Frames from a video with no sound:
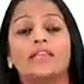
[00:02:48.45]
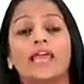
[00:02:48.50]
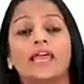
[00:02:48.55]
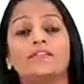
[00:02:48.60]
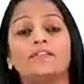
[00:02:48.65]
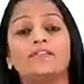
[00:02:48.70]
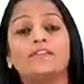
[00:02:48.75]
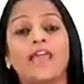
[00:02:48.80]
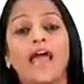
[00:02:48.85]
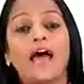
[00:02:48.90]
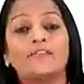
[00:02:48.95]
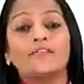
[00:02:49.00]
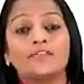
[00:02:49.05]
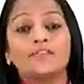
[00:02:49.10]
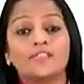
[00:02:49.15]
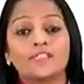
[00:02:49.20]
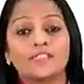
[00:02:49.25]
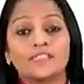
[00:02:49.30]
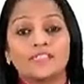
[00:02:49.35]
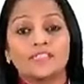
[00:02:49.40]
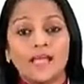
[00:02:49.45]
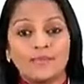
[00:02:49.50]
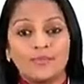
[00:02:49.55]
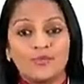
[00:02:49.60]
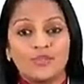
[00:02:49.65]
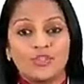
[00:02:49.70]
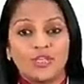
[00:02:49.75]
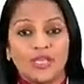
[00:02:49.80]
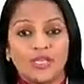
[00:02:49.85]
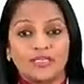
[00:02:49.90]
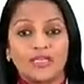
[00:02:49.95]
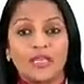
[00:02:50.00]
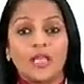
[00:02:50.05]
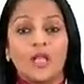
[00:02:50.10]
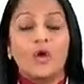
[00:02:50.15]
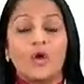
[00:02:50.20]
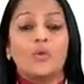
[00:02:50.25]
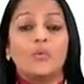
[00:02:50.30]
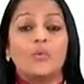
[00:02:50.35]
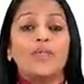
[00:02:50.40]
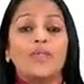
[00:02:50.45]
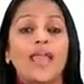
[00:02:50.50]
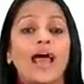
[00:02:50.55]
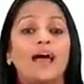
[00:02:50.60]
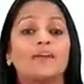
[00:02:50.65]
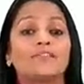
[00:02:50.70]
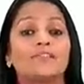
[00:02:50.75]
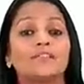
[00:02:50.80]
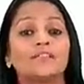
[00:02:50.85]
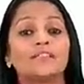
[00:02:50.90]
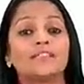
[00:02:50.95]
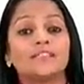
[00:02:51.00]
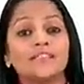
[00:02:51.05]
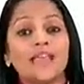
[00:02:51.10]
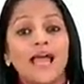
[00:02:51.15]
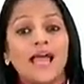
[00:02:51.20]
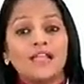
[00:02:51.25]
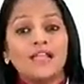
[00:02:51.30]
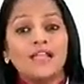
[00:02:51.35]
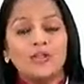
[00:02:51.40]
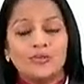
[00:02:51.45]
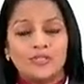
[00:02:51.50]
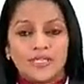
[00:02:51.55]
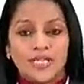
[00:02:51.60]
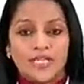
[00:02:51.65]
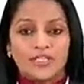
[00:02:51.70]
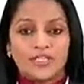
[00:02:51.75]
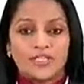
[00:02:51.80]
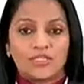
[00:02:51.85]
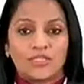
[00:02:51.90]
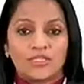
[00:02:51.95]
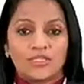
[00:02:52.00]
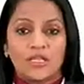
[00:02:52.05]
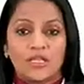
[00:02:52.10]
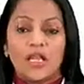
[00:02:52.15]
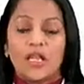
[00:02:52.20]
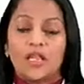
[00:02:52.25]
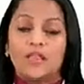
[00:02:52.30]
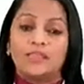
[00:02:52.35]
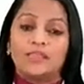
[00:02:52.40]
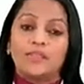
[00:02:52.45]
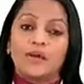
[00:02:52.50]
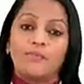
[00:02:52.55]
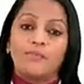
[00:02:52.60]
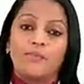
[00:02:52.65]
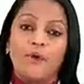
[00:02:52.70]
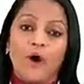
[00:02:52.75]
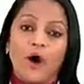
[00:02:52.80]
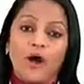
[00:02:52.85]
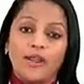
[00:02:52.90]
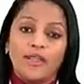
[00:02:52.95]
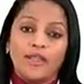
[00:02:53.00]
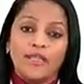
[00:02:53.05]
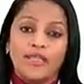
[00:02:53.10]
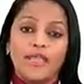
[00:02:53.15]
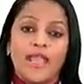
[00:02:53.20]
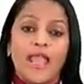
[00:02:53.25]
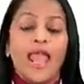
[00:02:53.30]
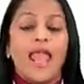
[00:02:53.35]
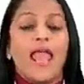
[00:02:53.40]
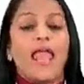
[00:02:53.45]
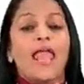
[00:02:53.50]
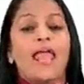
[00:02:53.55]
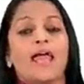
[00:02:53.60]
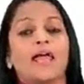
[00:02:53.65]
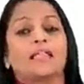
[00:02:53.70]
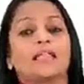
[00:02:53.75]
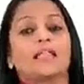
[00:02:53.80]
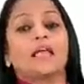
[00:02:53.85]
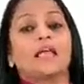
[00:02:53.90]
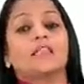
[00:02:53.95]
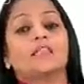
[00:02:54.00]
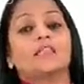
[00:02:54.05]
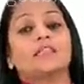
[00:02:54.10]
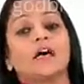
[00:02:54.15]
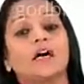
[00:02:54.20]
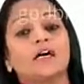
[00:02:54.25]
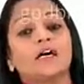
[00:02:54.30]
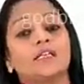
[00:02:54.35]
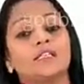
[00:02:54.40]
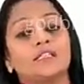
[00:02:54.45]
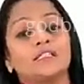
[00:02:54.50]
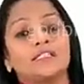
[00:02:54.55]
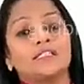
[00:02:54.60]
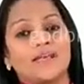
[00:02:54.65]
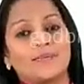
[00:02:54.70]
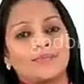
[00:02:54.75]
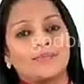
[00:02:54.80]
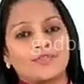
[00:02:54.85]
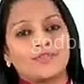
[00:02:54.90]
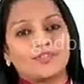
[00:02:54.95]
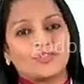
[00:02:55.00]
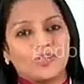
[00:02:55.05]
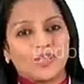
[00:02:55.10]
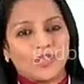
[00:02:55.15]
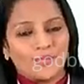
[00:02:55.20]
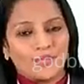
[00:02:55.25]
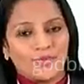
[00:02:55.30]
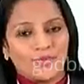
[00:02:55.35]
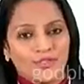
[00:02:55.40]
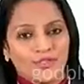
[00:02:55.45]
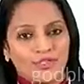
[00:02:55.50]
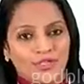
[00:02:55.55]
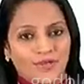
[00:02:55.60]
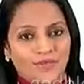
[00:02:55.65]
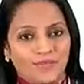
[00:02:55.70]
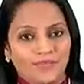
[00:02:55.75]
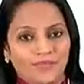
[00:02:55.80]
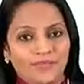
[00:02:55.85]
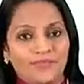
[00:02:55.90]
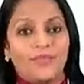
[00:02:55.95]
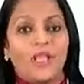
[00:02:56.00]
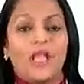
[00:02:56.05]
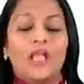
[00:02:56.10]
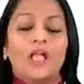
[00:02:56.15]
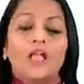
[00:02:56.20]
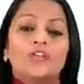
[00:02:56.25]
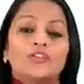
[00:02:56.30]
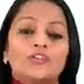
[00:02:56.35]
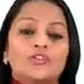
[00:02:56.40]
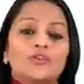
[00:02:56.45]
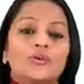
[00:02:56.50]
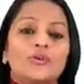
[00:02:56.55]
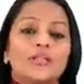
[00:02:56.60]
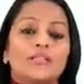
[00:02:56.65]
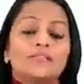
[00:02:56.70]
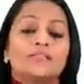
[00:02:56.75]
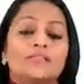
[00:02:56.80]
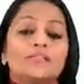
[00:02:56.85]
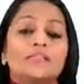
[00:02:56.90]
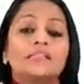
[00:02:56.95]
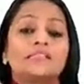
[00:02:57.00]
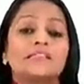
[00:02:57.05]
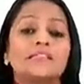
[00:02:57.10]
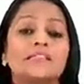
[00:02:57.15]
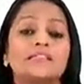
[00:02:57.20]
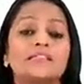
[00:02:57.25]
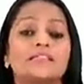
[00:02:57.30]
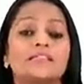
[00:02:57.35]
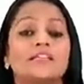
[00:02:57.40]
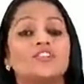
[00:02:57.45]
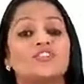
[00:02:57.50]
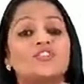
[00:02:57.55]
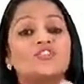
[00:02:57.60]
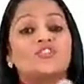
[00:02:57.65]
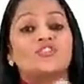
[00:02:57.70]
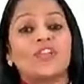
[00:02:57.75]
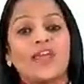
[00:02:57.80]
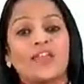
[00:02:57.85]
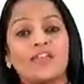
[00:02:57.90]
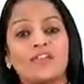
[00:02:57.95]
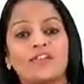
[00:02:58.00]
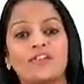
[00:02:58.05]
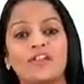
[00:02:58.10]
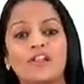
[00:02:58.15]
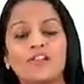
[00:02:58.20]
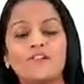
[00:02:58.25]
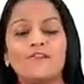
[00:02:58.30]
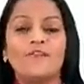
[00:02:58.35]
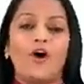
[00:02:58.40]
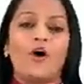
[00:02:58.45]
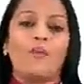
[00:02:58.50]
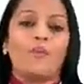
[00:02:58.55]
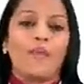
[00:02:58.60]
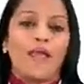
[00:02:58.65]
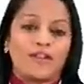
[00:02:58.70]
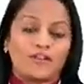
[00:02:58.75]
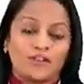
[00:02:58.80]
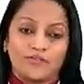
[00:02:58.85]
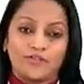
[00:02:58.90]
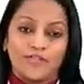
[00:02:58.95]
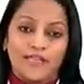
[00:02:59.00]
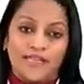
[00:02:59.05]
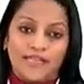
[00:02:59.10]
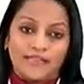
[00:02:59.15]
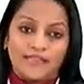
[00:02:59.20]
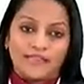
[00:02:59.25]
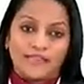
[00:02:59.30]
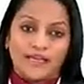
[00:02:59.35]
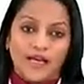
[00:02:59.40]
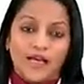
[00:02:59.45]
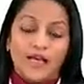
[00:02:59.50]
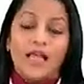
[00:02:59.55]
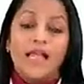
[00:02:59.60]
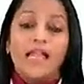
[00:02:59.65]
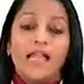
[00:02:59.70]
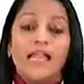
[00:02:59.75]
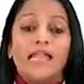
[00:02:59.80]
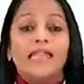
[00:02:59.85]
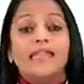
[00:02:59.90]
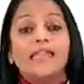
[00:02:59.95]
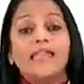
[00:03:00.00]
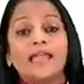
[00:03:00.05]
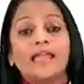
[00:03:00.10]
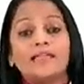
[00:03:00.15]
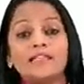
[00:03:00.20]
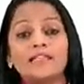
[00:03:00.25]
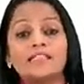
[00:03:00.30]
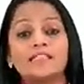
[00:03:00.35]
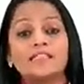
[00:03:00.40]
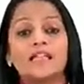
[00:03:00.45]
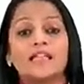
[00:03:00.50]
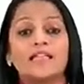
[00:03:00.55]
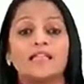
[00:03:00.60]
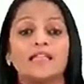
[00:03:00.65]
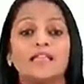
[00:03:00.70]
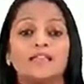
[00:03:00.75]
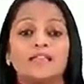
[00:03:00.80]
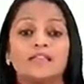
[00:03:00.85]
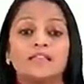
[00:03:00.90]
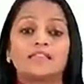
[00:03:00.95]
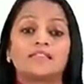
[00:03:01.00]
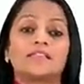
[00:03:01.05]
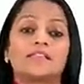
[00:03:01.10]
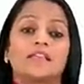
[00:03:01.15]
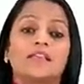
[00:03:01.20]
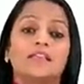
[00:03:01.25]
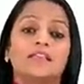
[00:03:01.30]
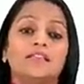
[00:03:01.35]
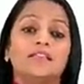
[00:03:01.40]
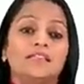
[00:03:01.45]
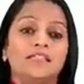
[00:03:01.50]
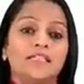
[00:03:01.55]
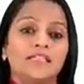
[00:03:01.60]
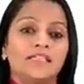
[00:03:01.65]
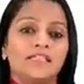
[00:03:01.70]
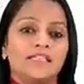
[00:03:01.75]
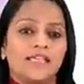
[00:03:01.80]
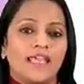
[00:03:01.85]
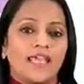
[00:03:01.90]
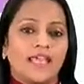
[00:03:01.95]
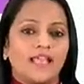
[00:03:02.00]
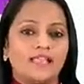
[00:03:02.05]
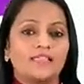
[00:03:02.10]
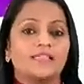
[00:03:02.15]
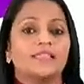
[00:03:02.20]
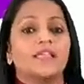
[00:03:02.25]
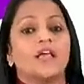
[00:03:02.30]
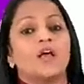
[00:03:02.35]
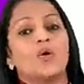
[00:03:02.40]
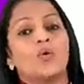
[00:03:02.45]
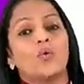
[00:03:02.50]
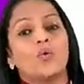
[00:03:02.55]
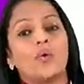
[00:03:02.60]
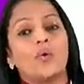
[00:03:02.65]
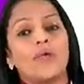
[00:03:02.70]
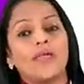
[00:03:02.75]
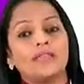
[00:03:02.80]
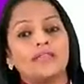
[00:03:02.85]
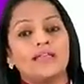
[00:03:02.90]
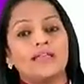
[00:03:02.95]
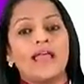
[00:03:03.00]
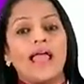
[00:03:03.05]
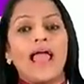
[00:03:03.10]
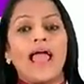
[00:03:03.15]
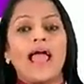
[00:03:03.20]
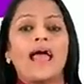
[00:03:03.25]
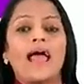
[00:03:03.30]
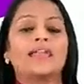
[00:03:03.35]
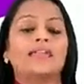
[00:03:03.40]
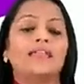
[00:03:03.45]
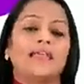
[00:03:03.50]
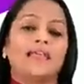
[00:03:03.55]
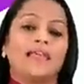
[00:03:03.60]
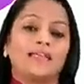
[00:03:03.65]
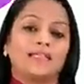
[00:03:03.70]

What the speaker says: Then we have the subject, we have the salutation, the body, and the subscription. Students, this is the general format of the letter. Let us study this in details with an